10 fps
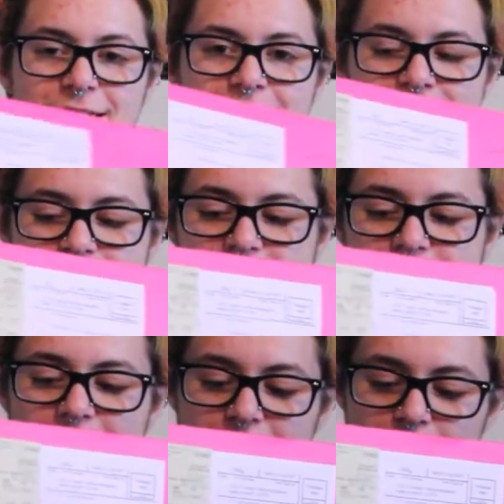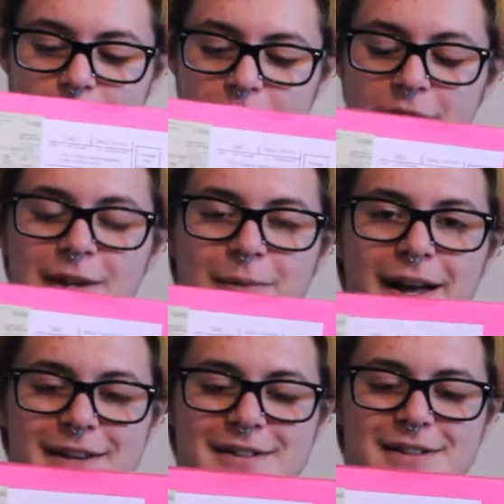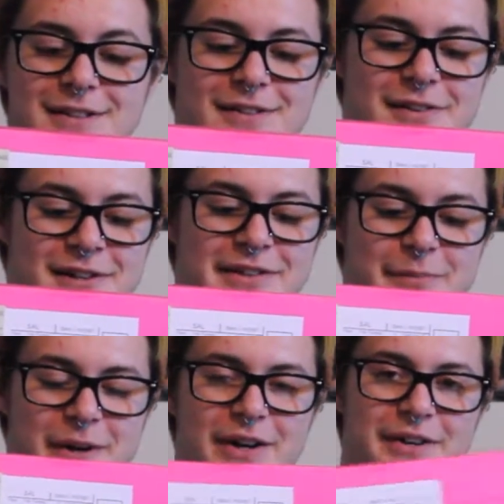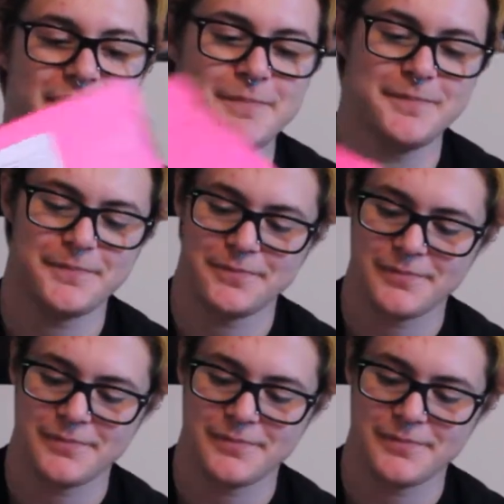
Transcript: it's pretty wrecked on the bottom